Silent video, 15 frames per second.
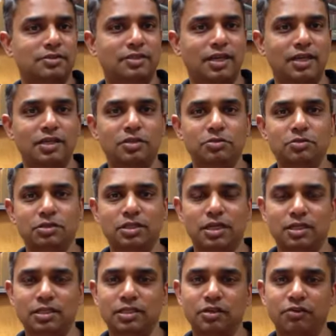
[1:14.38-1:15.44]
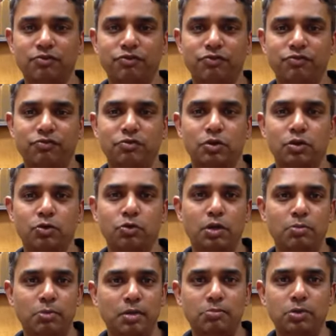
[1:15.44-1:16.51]
they don't kind of
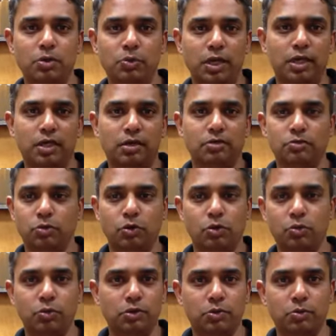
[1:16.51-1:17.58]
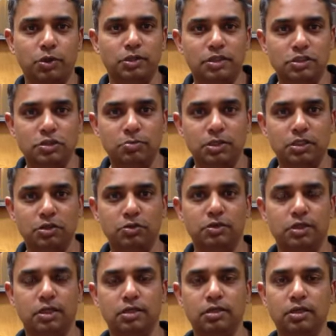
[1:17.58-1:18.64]
remember where or what they should be
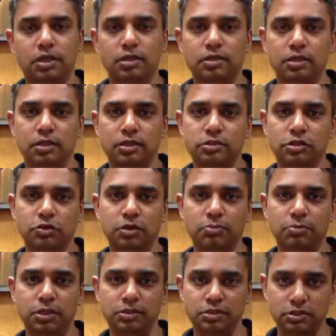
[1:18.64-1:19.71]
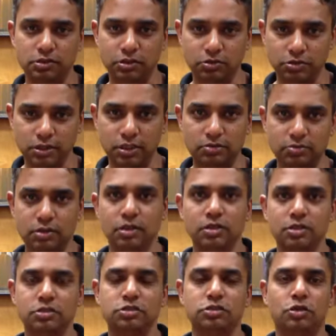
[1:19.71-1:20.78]
doing, and the Escoda brush just goes down
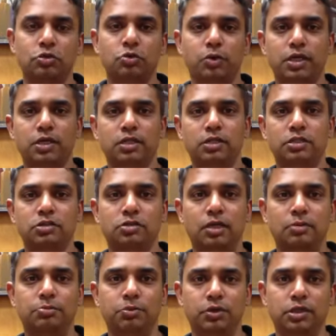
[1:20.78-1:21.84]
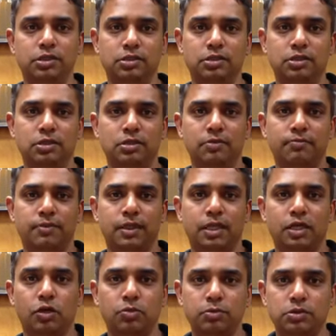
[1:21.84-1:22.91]
so quickly to that point,
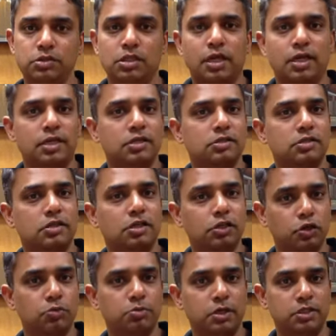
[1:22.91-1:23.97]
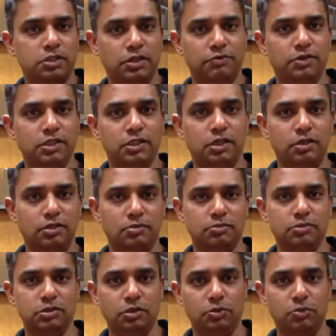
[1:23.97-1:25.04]
almost like it's a new brush every time.
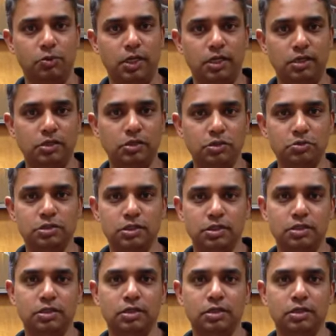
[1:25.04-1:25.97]
So when I use it,